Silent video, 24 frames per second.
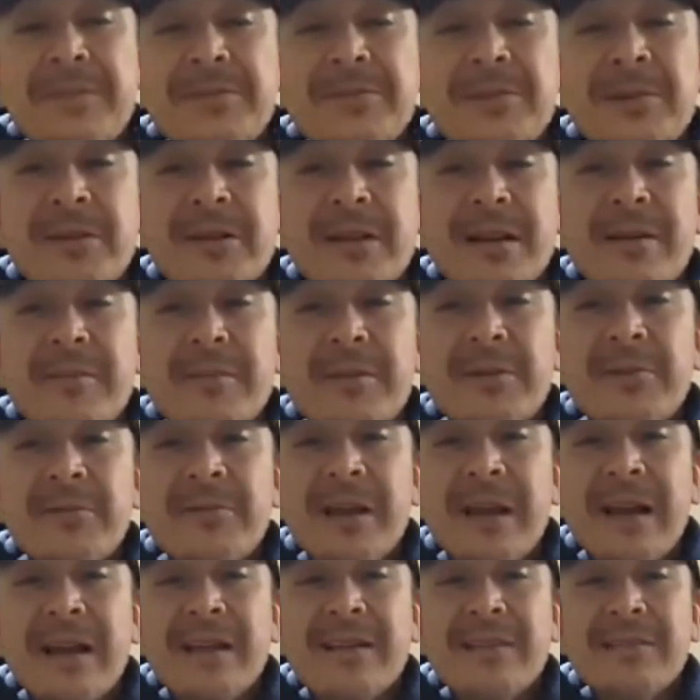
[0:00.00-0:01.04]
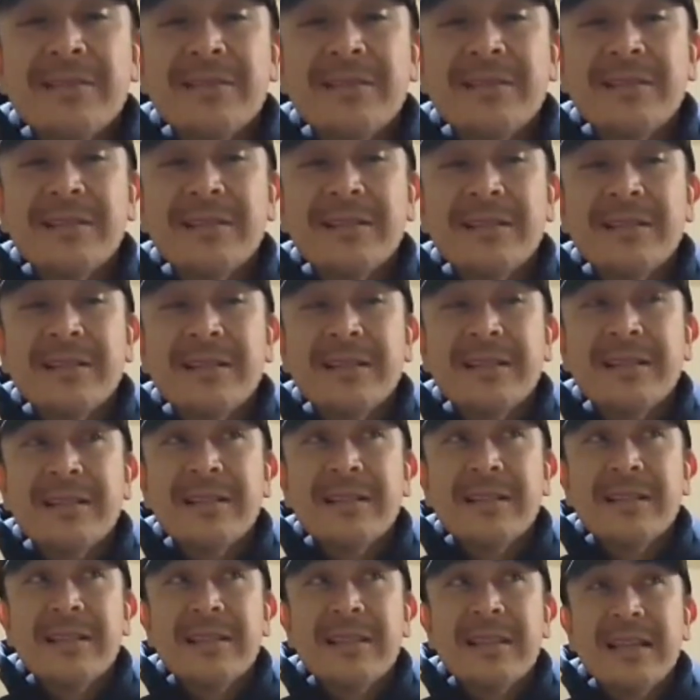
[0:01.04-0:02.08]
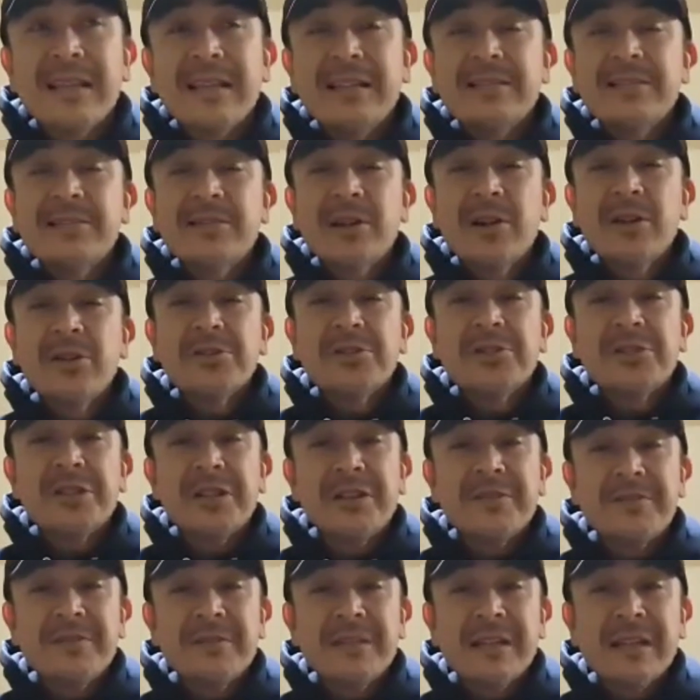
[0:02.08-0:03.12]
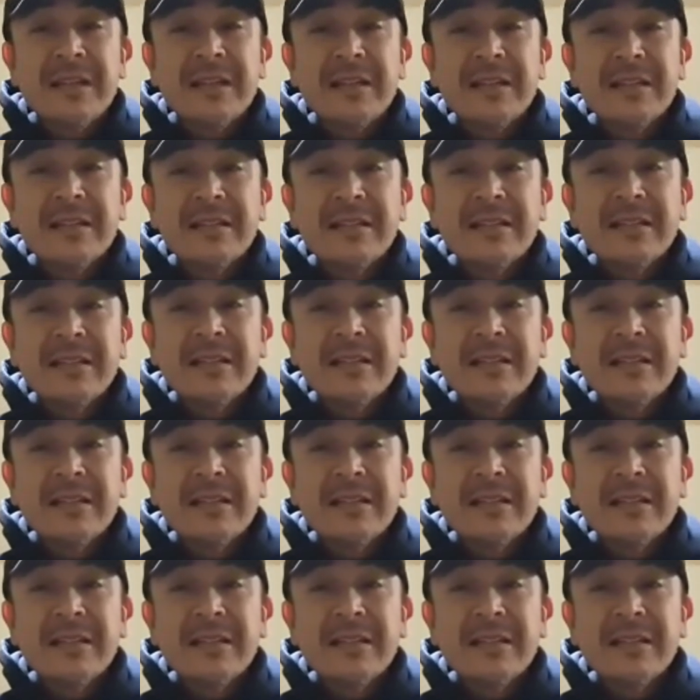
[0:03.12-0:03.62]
start coming around. Things start shifting.